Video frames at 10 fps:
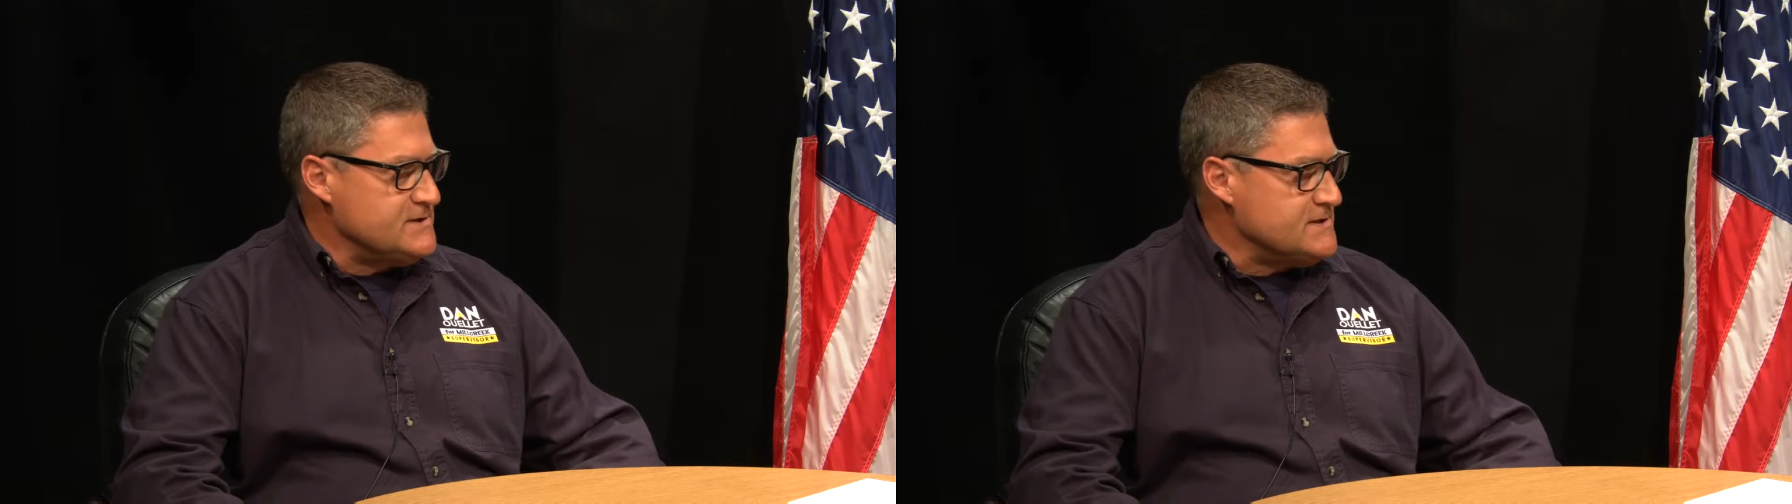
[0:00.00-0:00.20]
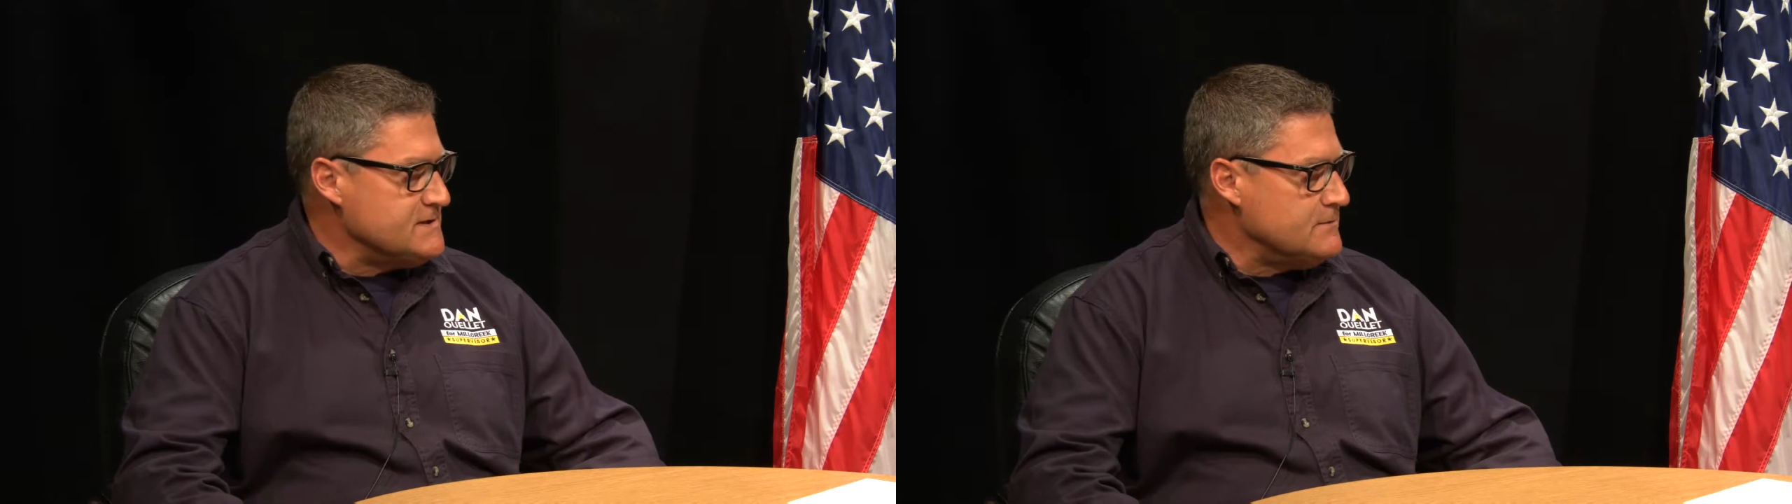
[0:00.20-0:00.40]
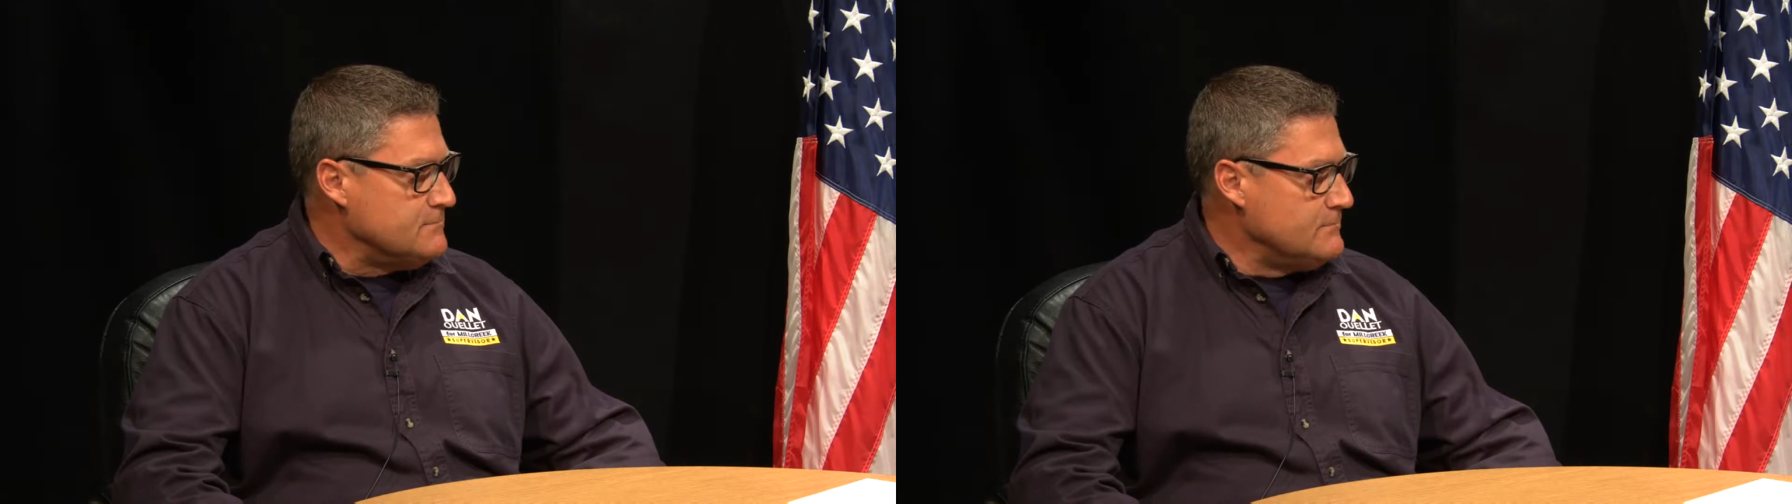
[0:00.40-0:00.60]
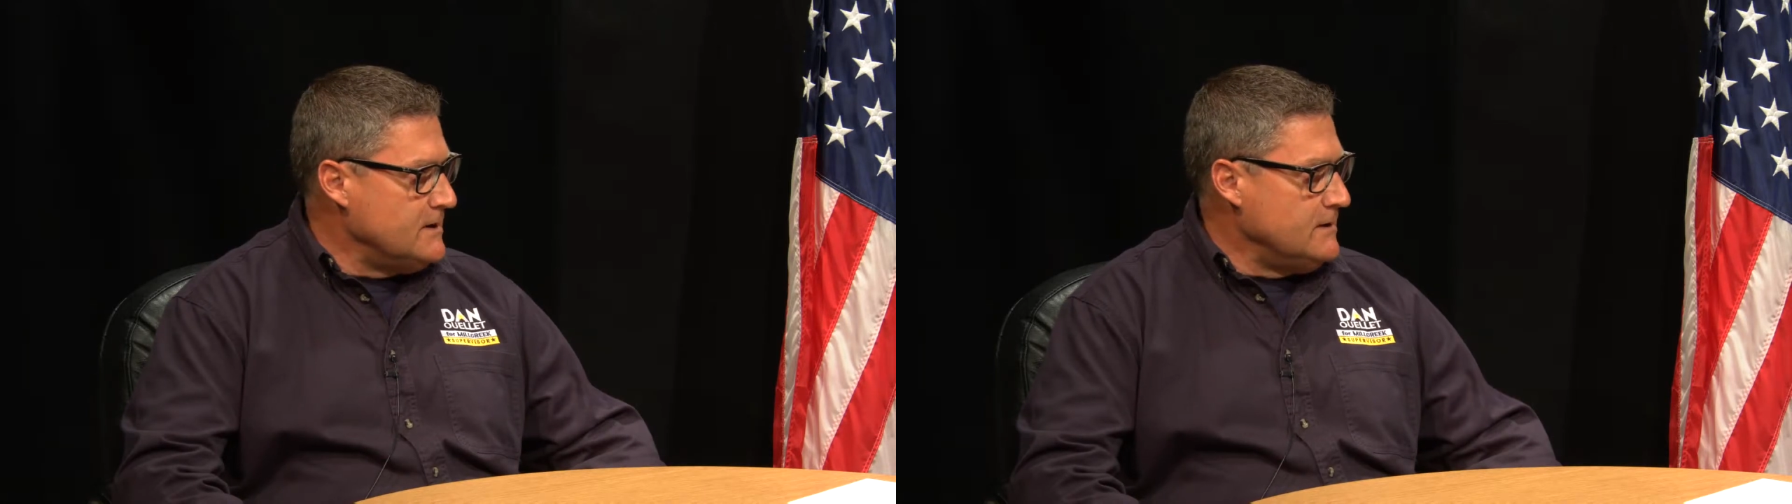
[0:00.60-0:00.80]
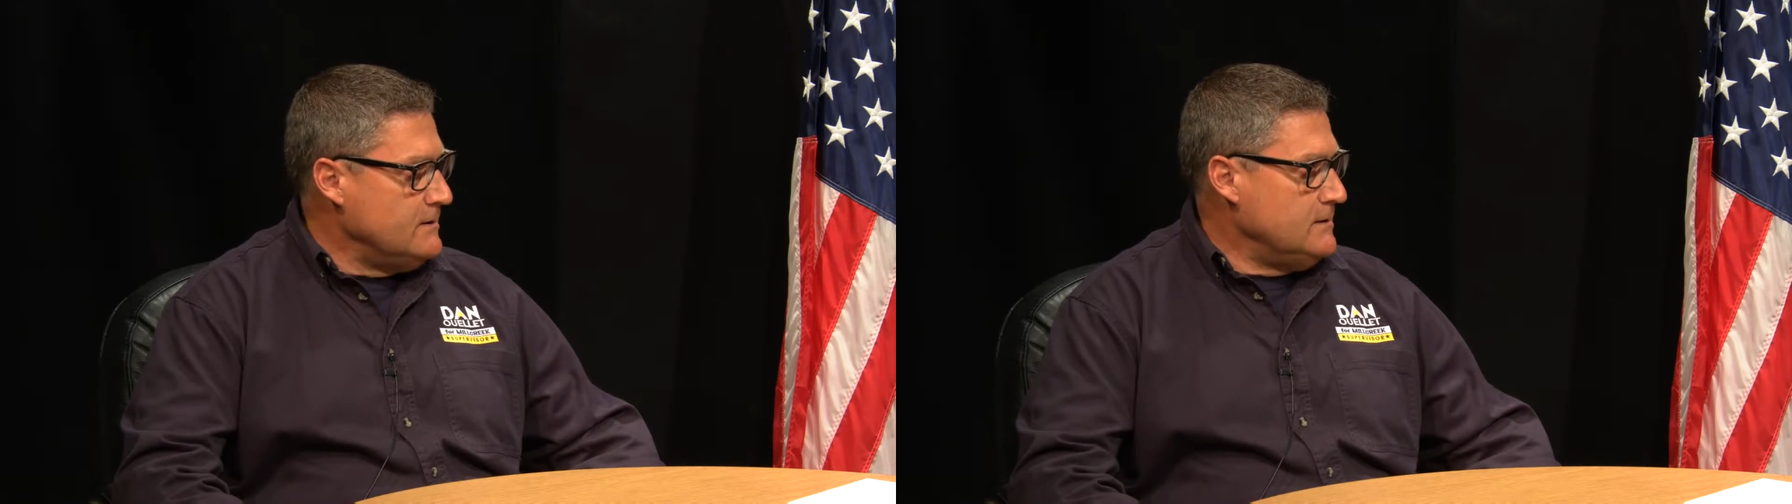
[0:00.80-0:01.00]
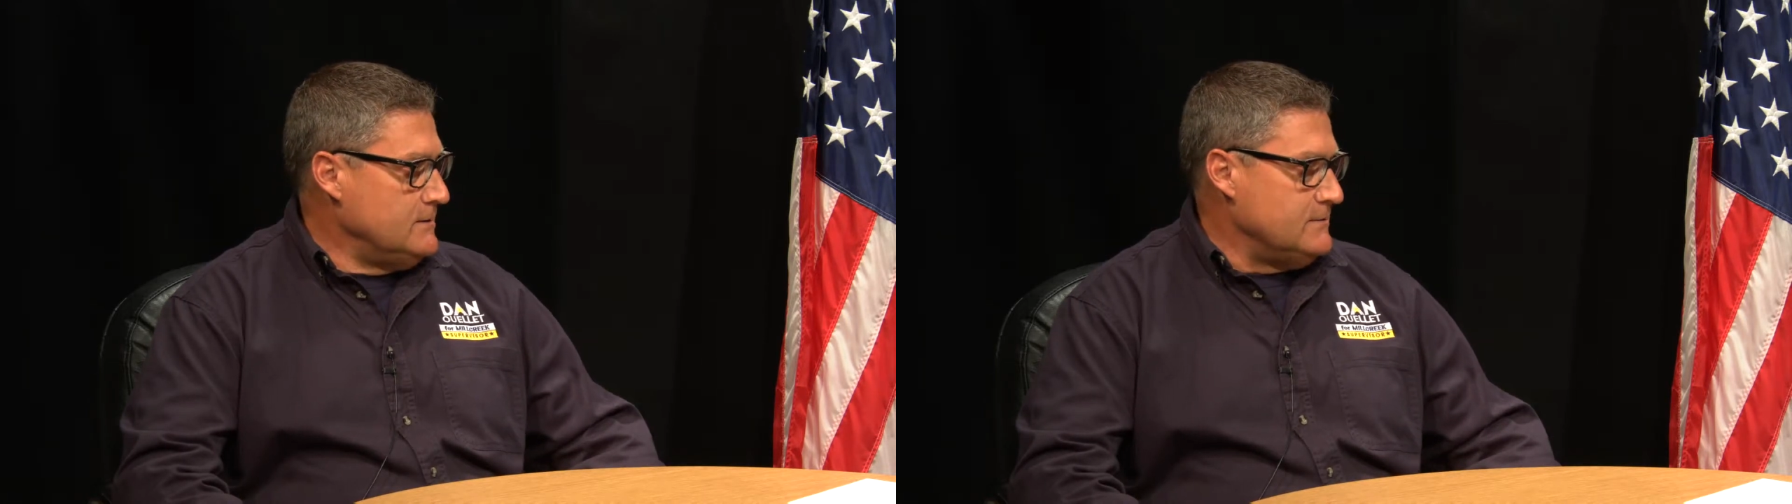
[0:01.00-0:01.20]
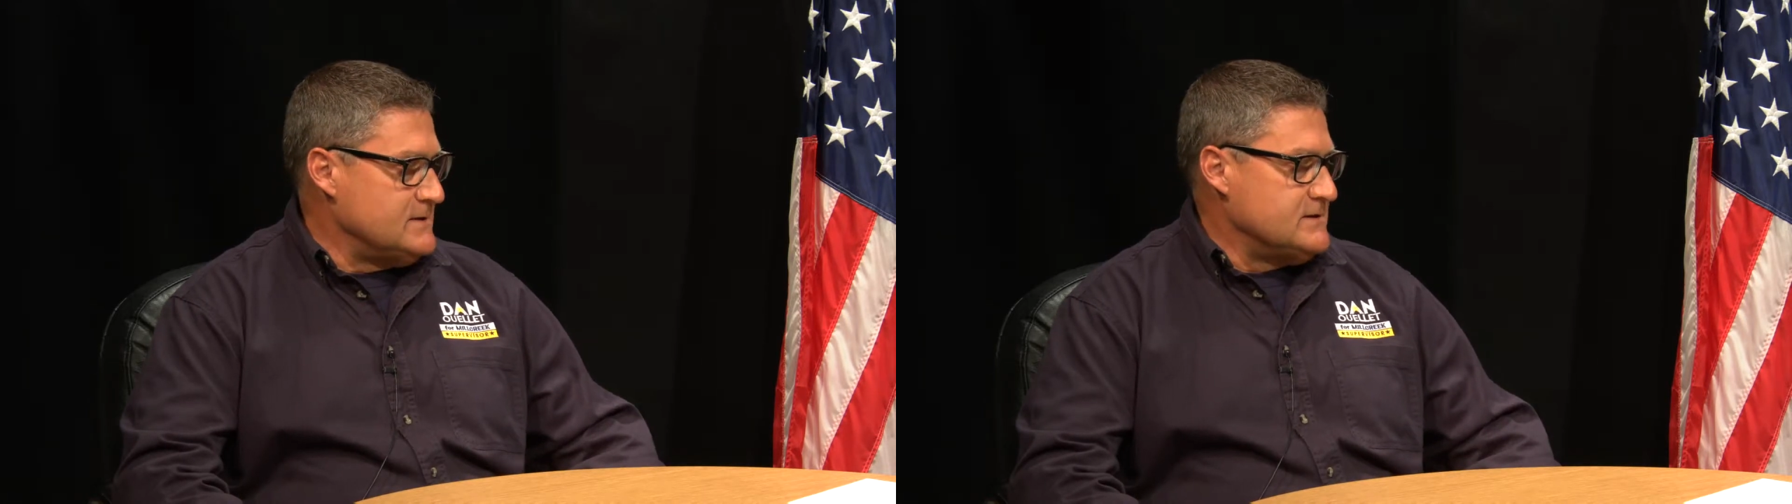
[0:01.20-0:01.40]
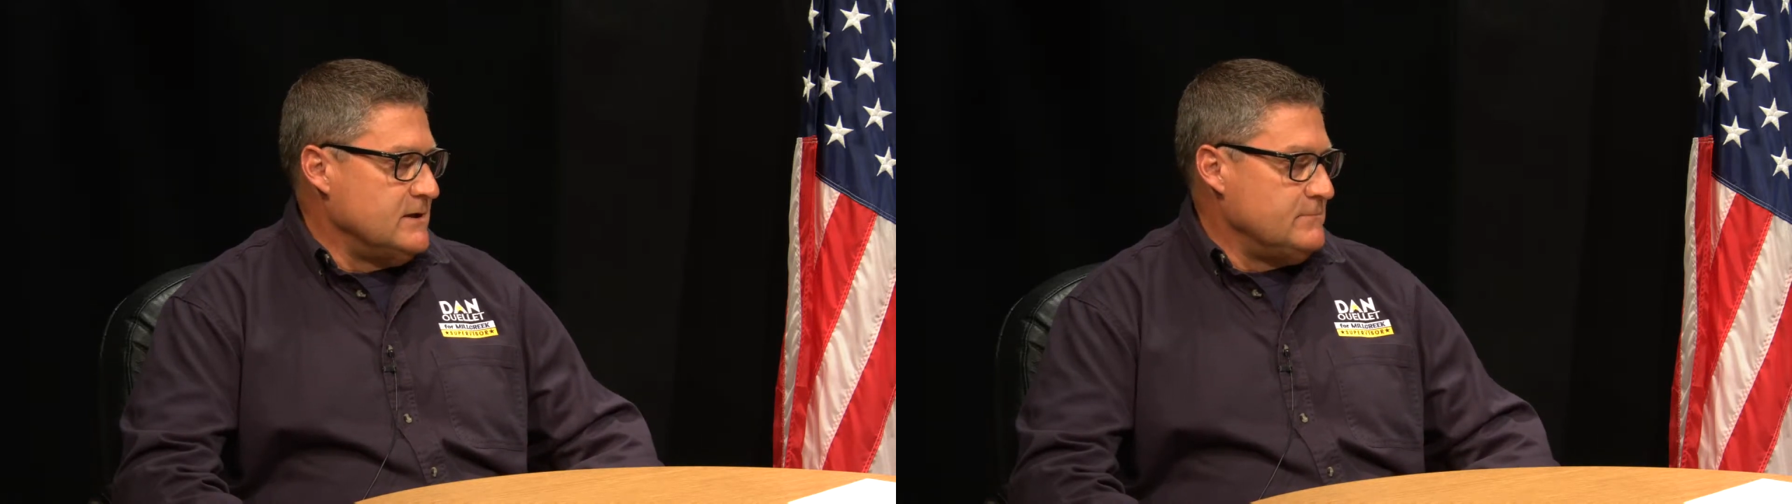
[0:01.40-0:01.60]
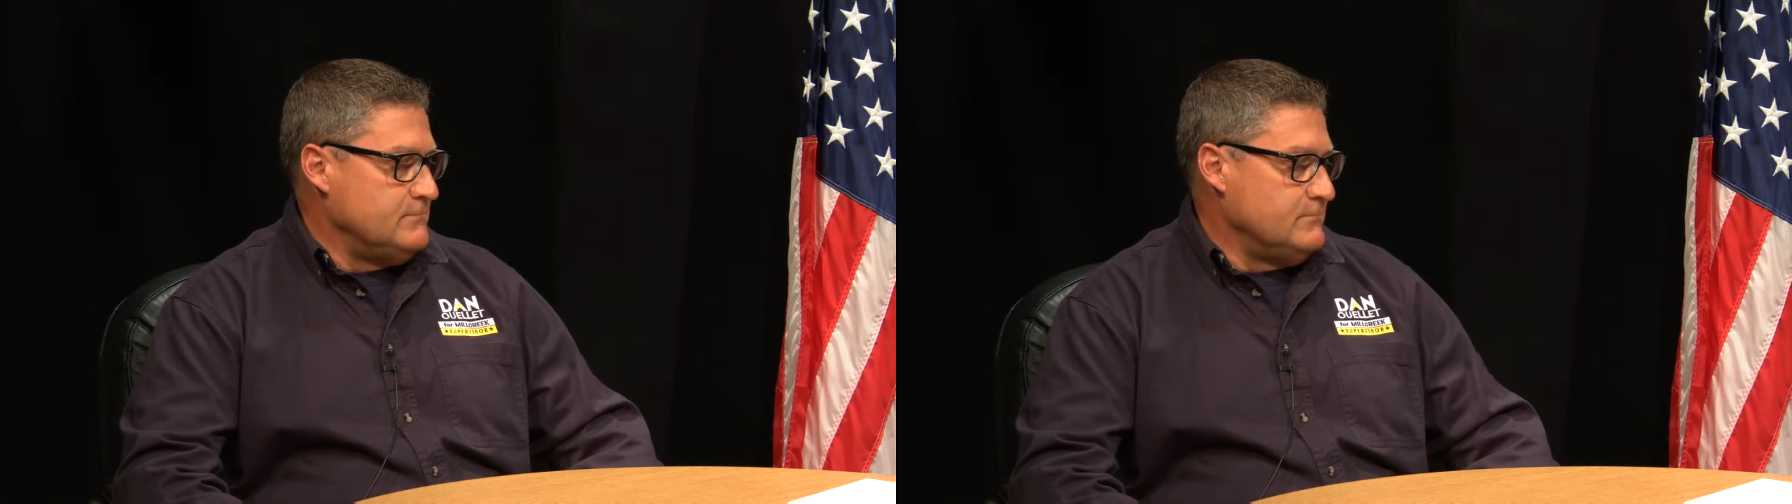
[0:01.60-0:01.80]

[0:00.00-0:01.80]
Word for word: system. It's not